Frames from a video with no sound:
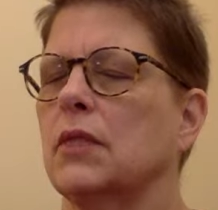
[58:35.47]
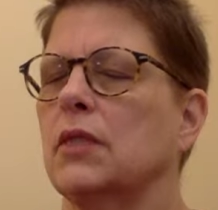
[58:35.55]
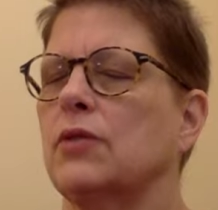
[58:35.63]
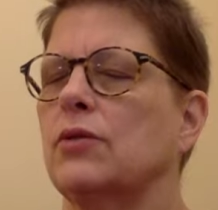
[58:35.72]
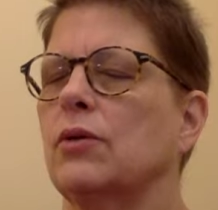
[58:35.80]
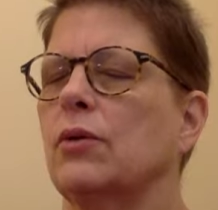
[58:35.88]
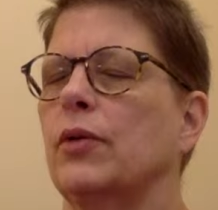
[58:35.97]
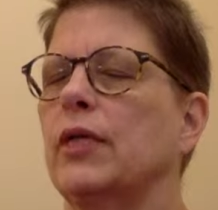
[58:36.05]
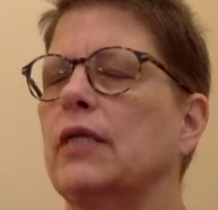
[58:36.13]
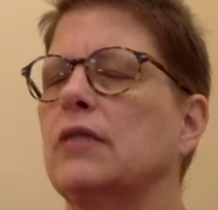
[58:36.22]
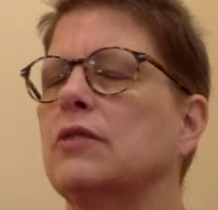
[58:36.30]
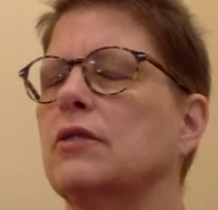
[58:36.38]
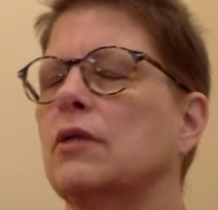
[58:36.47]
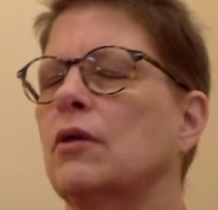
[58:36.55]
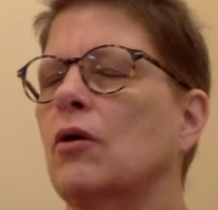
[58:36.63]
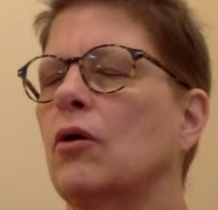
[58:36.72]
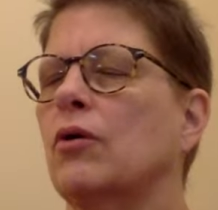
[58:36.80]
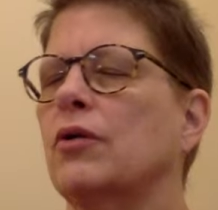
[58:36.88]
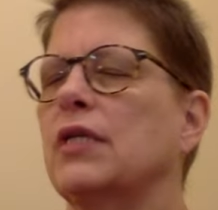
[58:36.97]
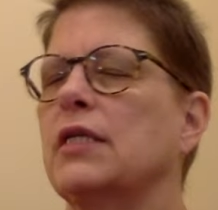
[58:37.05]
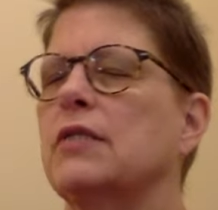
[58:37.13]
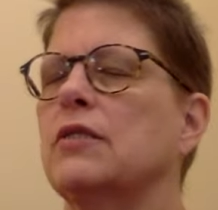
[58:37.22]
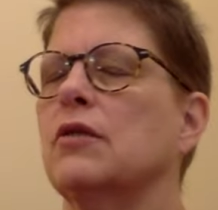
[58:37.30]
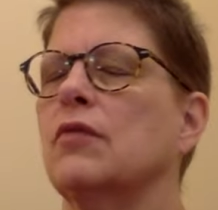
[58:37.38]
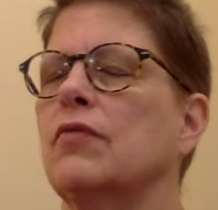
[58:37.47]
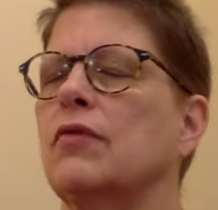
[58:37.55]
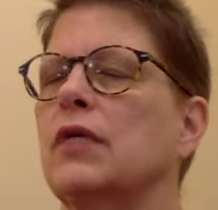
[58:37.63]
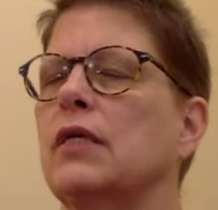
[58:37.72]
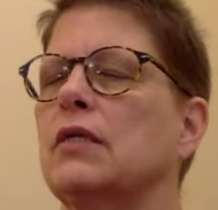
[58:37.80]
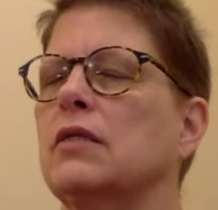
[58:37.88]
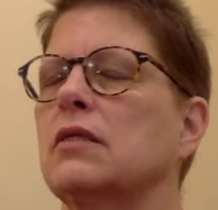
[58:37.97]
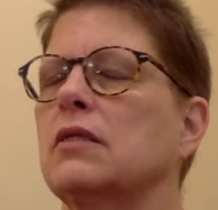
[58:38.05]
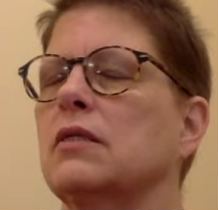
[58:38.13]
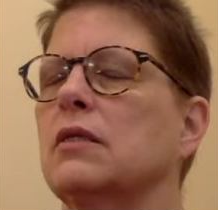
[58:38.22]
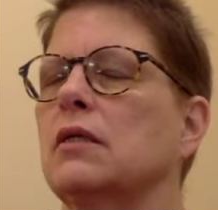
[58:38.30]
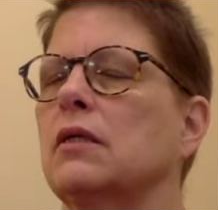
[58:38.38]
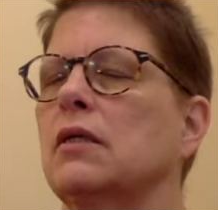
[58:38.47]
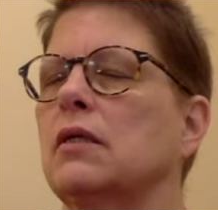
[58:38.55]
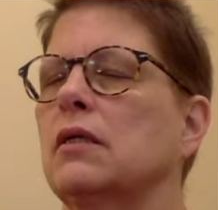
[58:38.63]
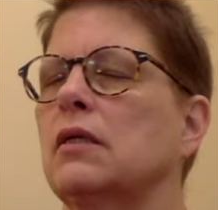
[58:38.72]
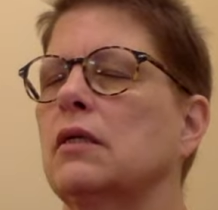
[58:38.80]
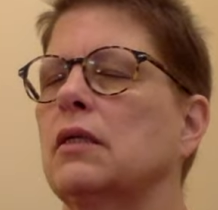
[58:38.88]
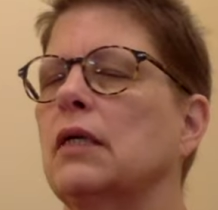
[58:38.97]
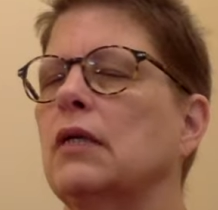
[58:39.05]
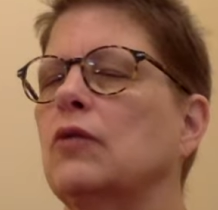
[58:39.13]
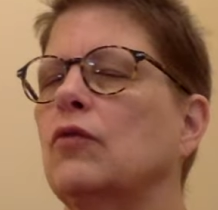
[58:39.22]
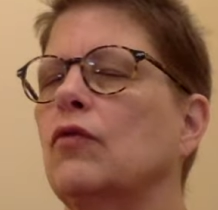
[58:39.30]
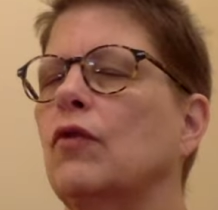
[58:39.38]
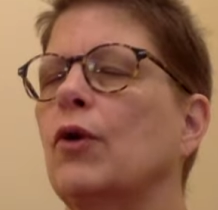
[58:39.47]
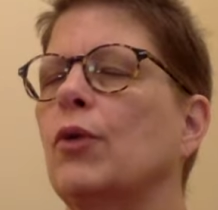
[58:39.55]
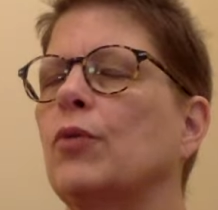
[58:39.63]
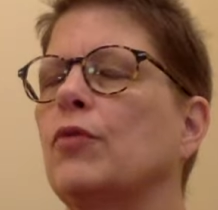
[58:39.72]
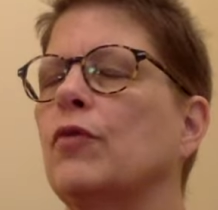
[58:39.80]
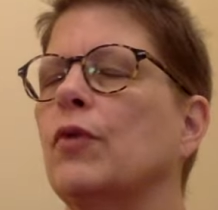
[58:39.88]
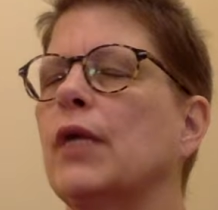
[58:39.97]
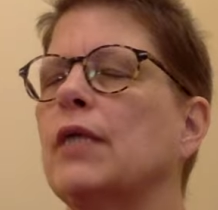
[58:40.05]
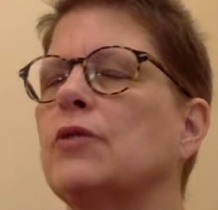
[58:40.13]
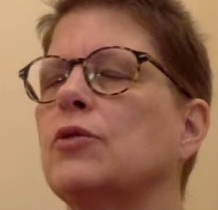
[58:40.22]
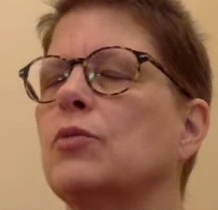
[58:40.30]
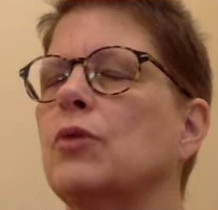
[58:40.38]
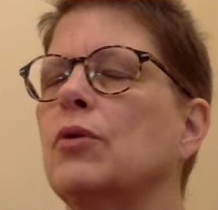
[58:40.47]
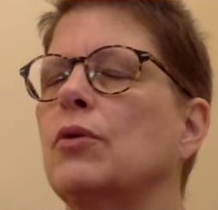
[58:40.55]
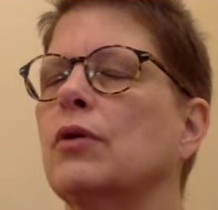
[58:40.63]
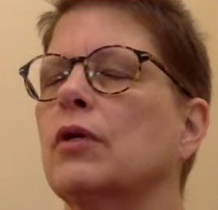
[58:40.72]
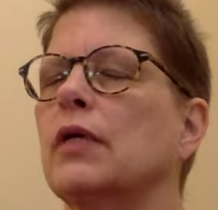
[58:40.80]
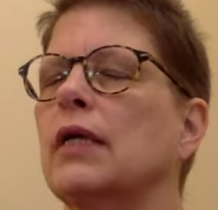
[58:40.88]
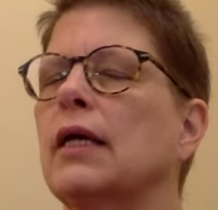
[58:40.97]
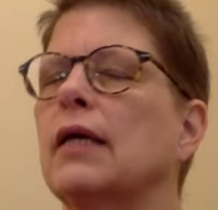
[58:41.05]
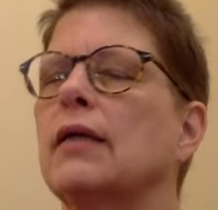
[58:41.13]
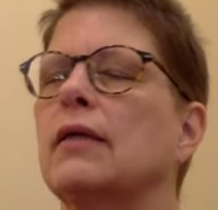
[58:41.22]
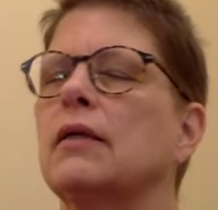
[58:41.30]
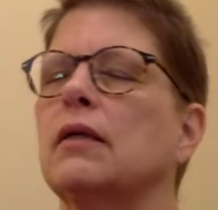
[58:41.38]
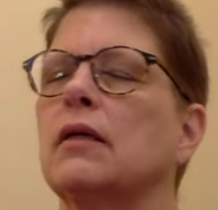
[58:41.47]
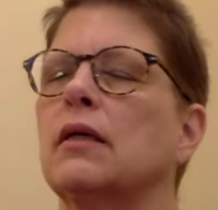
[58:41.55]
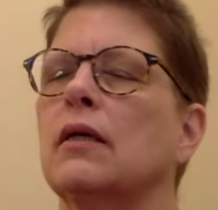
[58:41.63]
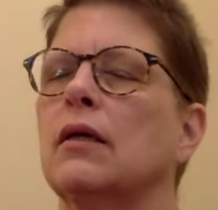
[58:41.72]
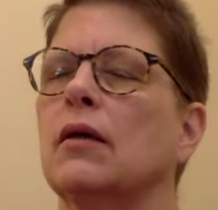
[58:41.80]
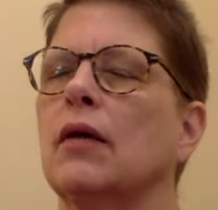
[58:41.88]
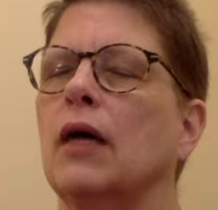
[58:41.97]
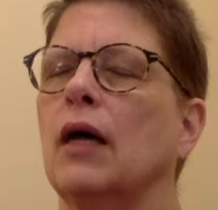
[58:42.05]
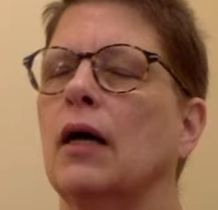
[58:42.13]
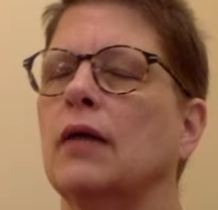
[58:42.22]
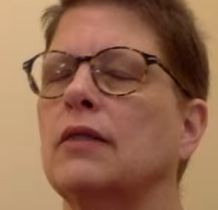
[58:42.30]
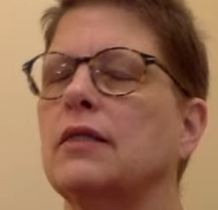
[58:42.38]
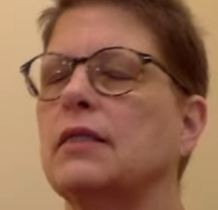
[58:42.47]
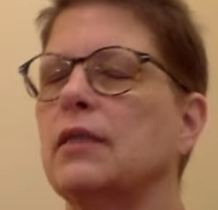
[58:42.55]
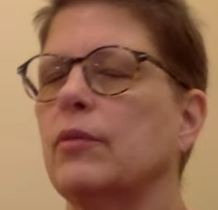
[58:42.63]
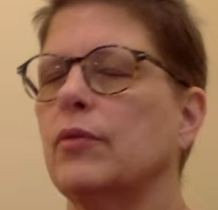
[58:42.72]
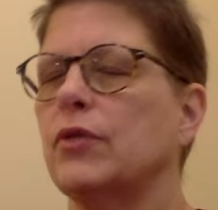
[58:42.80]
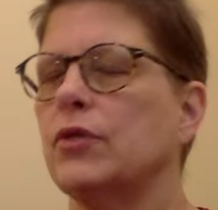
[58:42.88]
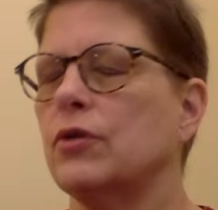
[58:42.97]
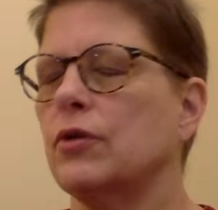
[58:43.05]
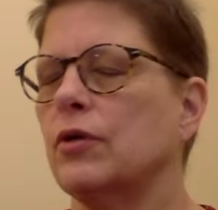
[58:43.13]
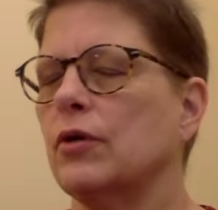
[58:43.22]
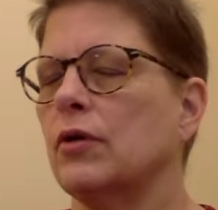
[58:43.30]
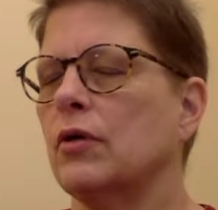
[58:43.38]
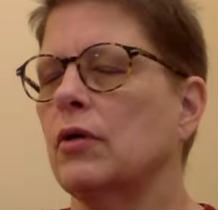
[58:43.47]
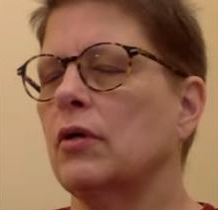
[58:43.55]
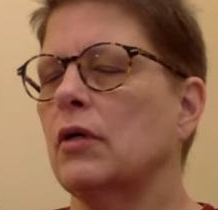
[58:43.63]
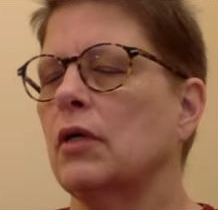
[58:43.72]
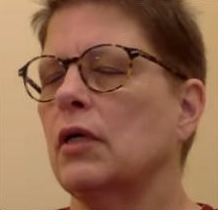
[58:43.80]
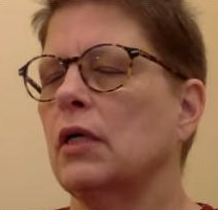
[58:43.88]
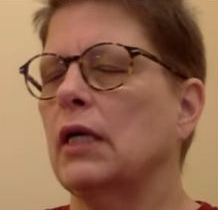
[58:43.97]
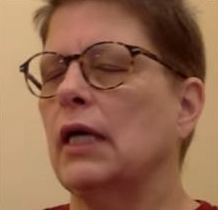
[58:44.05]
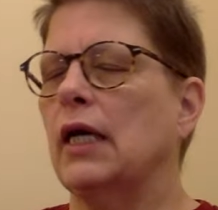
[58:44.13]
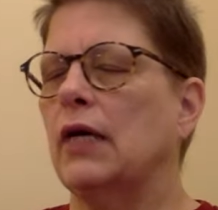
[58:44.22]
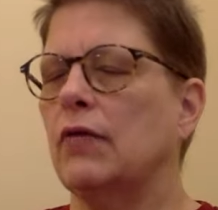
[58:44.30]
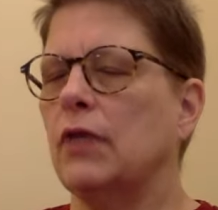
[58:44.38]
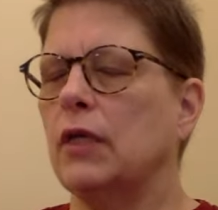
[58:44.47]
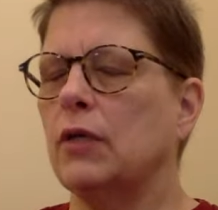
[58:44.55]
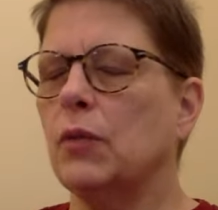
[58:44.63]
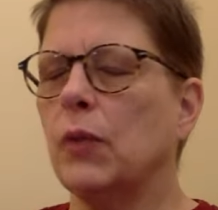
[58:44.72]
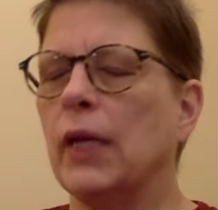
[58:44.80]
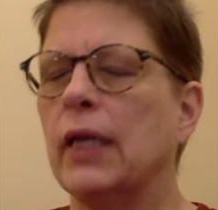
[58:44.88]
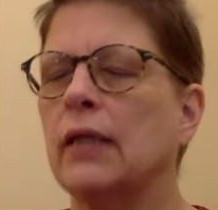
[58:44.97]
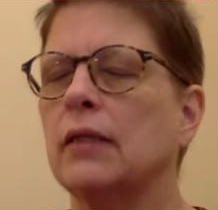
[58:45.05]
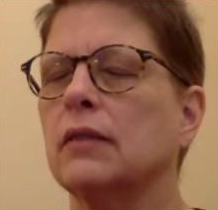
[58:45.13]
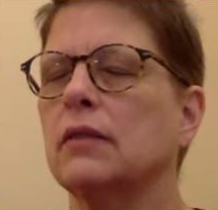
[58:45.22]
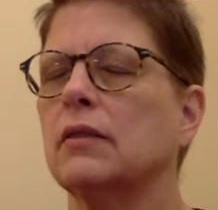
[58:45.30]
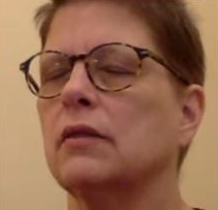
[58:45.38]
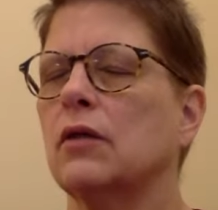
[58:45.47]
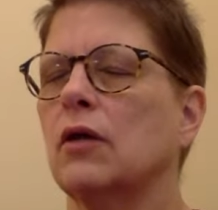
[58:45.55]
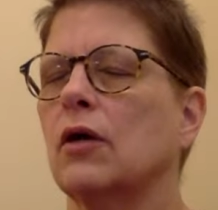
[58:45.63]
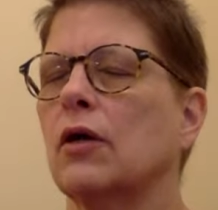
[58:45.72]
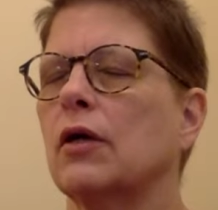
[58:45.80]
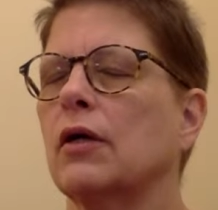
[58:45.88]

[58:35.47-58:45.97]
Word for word: And so we consider all these sufferings take the form of gray smoke again, hot in temperature, heavy in weight, dark.